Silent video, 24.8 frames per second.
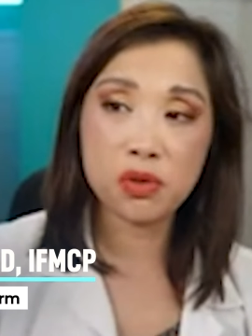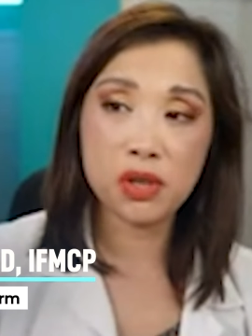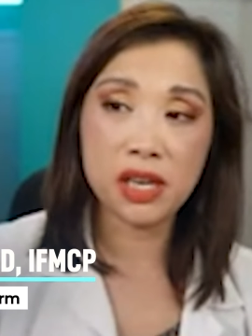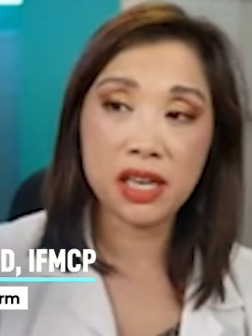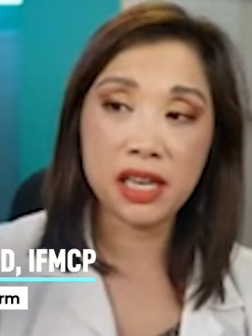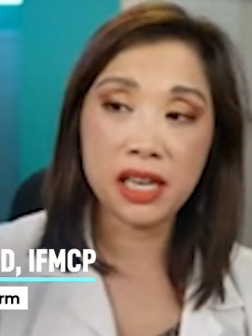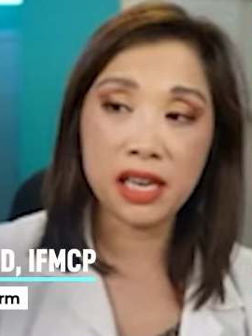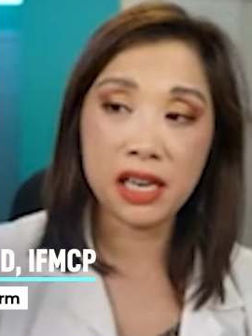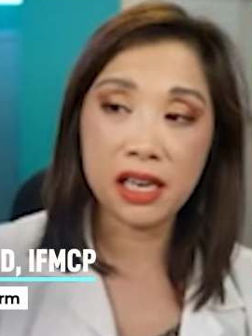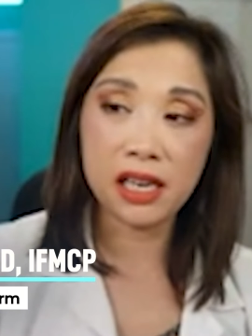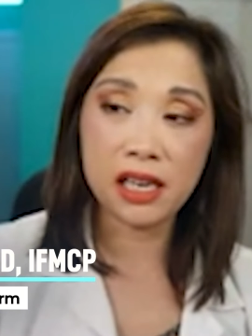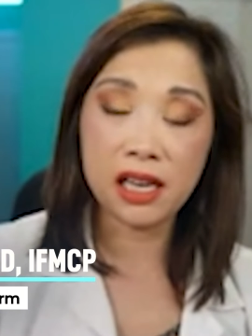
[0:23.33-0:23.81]

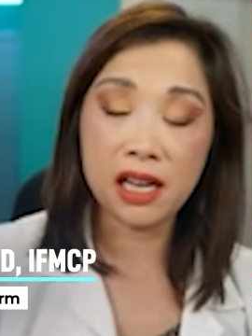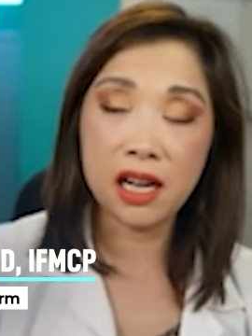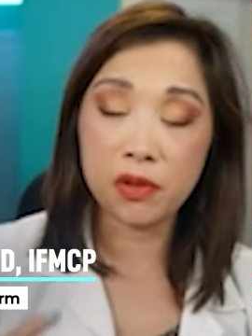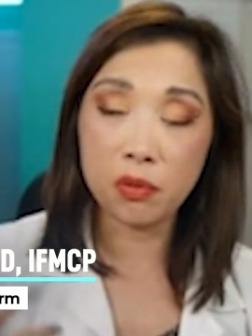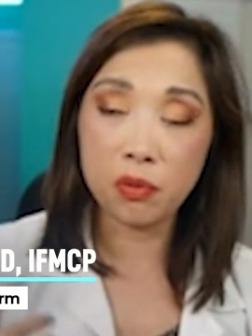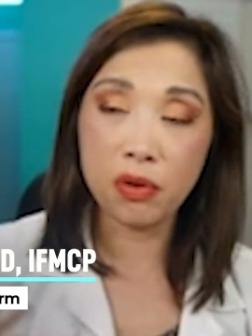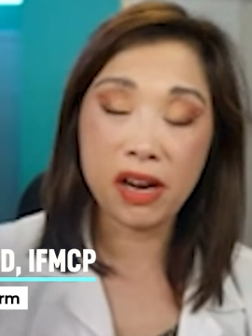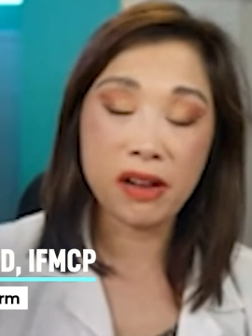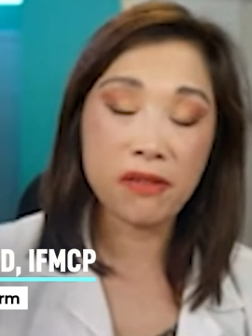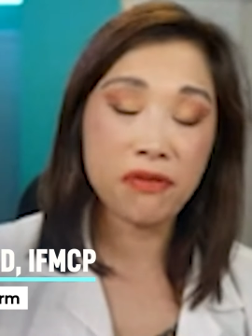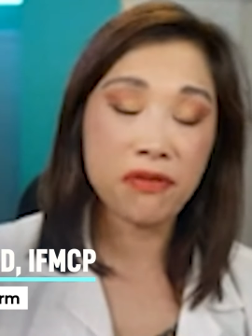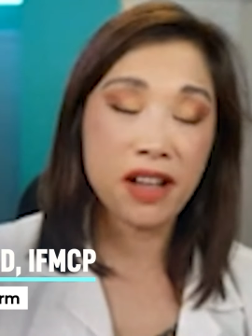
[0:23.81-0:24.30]
training,
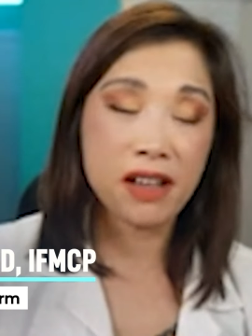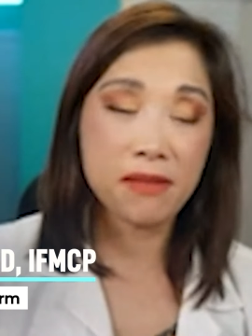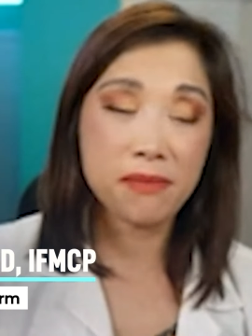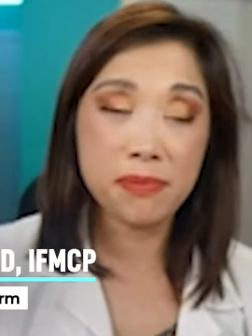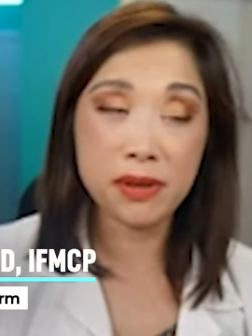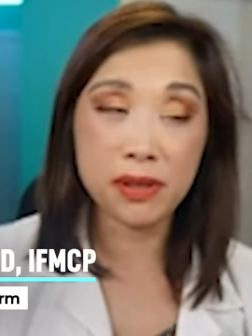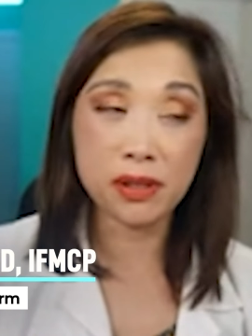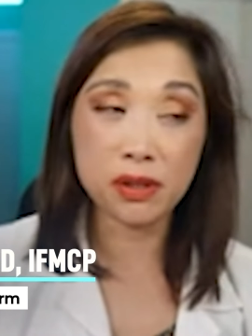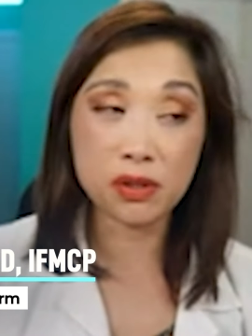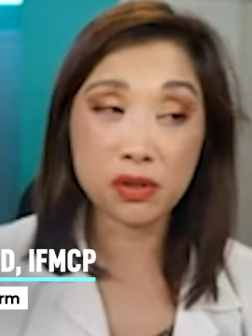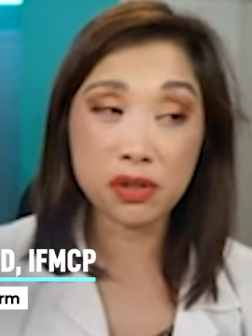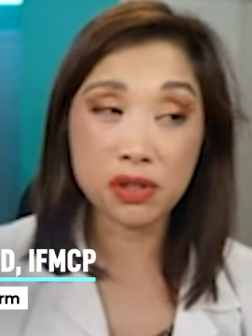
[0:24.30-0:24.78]
write five
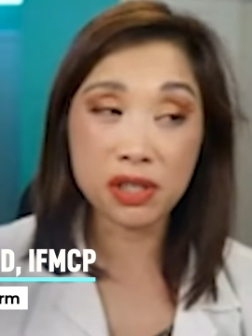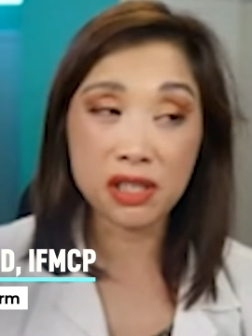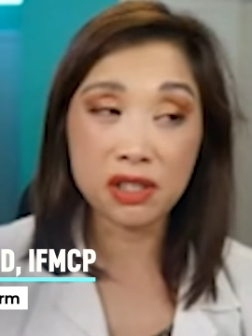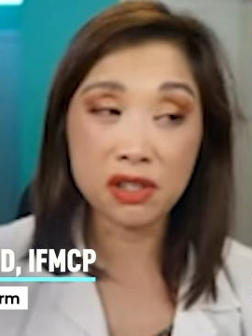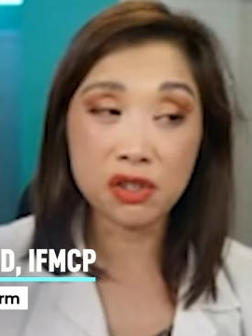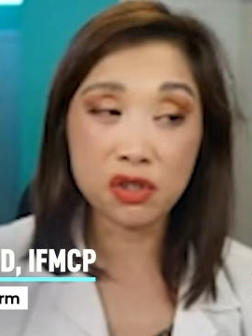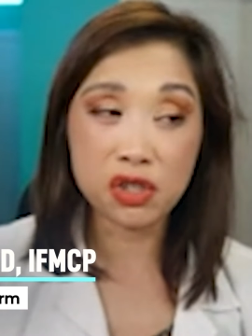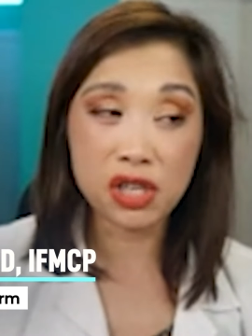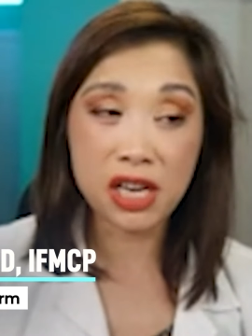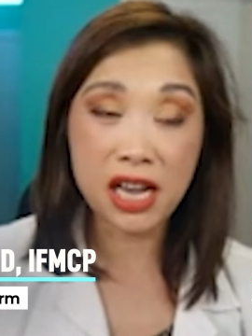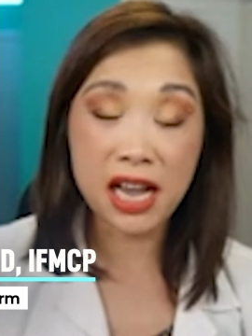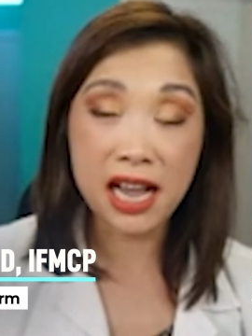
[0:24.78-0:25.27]
pillars in
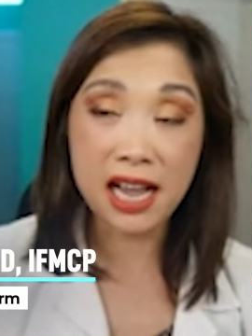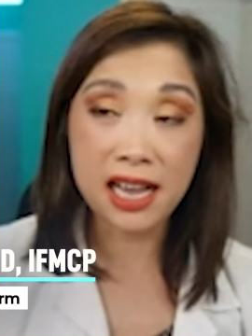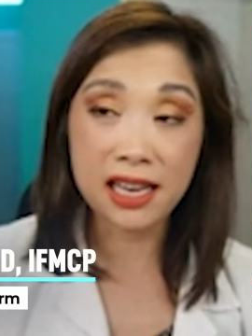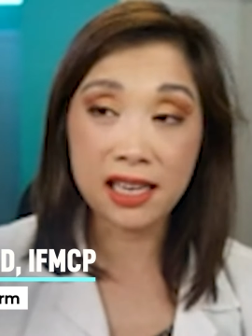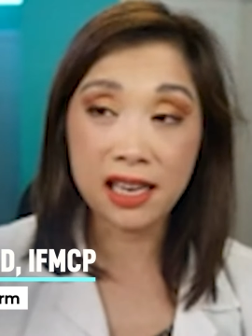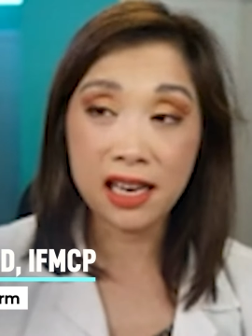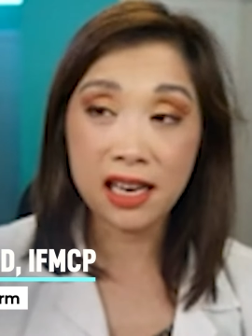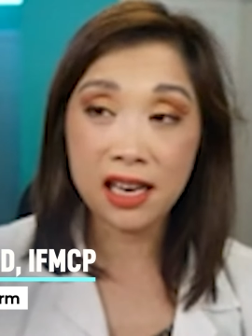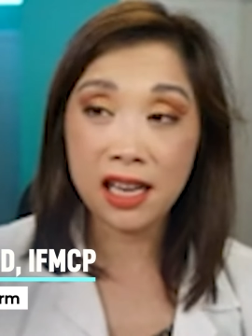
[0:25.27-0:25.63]
chat